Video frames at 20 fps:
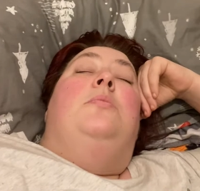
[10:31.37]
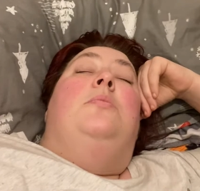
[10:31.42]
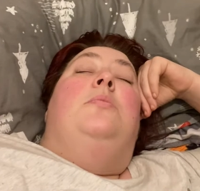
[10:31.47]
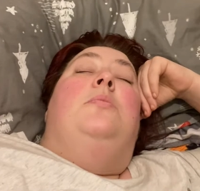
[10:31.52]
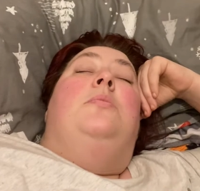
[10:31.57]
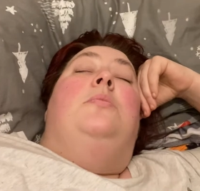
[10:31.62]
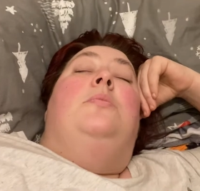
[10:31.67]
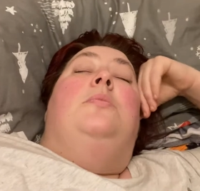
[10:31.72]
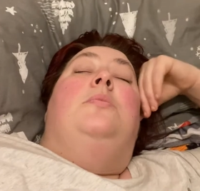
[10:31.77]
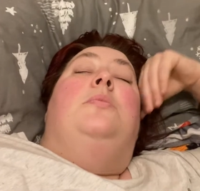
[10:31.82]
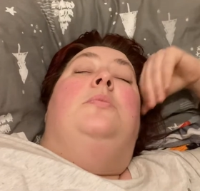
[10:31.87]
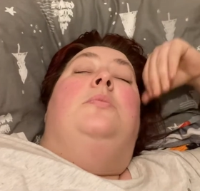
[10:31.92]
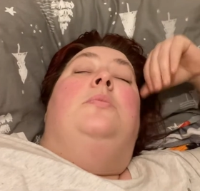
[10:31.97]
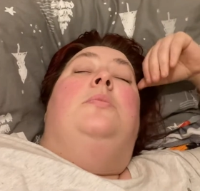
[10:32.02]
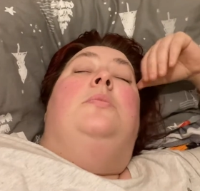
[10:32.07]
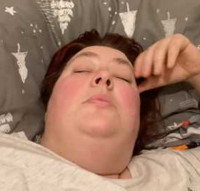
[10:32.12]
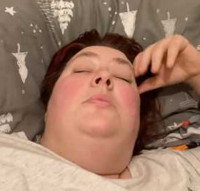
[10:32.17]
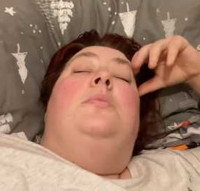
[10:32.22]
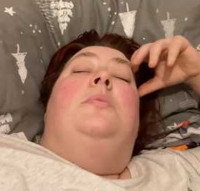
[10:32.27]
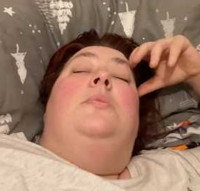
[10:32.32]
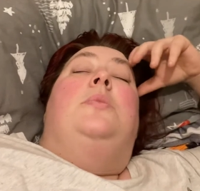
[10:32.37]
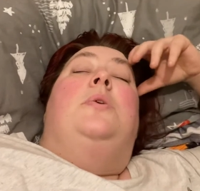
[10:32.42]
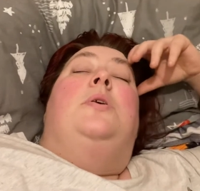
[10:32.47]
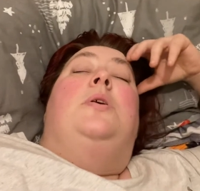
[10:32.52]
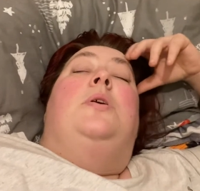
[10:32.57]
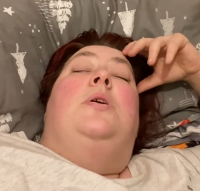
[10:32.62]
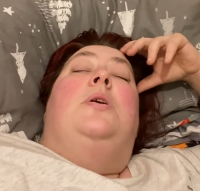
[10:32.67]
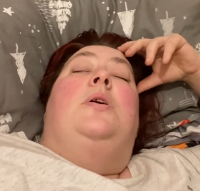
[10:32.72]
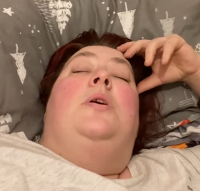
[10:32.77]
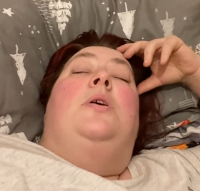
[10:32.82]

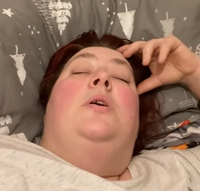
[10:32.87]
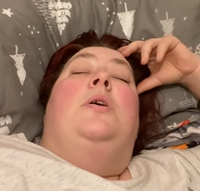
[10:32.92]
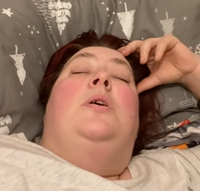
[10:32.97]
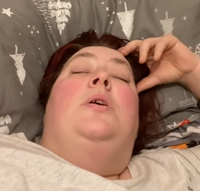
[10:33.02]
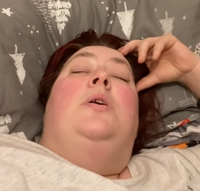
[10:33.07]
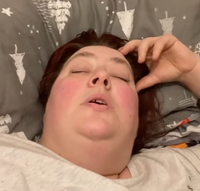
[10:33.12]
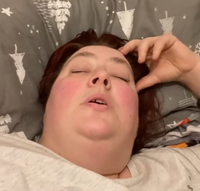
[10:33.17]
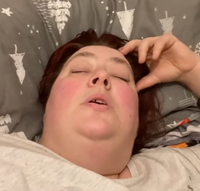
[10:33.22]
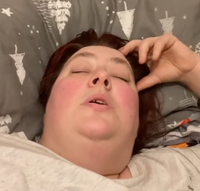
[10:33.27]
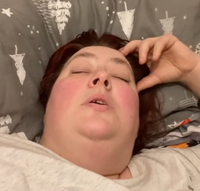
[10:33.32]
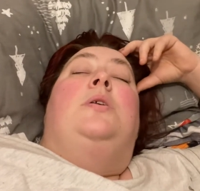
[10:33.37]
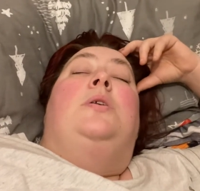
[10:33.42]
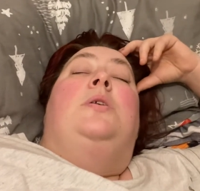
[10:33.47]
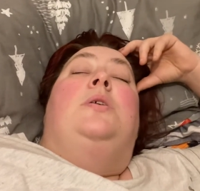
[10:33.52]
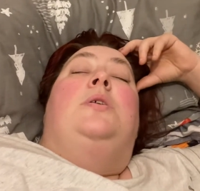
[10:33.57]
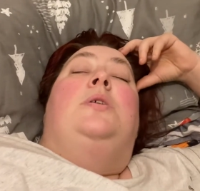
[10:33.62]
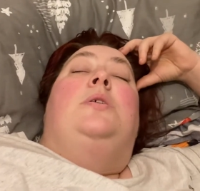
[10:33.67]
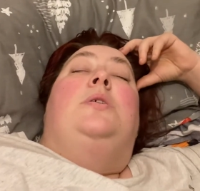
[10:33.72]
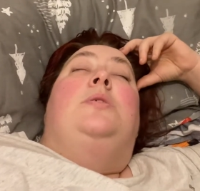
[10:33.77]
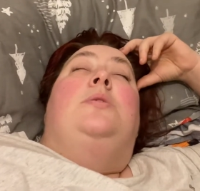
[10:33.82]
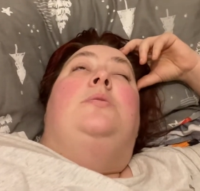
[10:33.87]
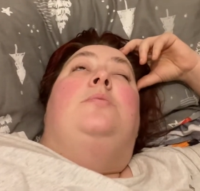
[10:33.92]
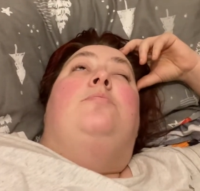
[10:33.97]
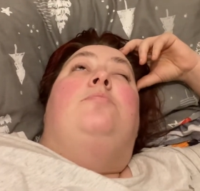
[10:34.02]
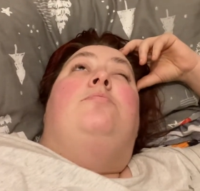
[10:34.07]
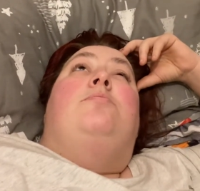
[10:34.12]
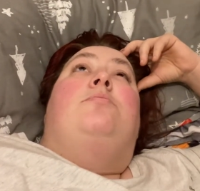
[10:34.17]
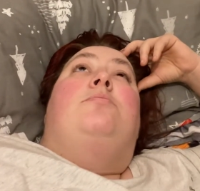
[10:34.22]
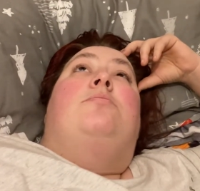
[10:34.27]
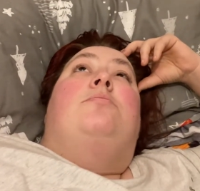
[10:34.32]

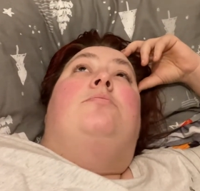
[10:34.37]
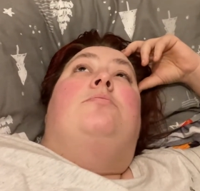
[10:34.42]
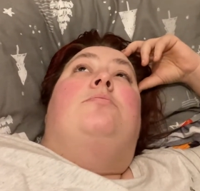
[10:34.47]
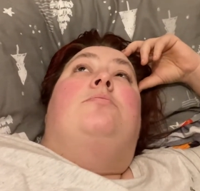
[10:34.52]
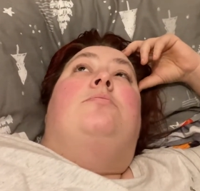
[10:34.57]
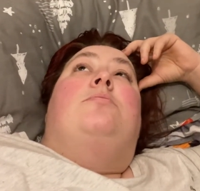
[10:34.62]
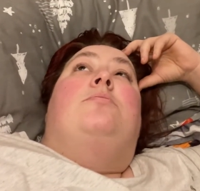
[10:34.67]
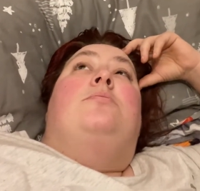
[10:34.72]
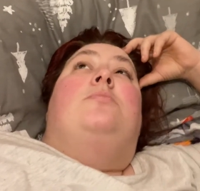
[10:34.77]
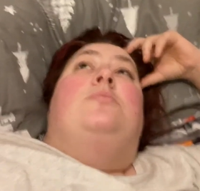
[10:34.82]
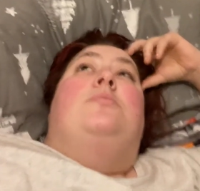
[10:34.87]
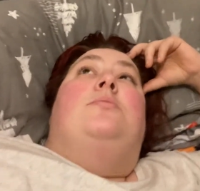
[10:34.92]
[no speech]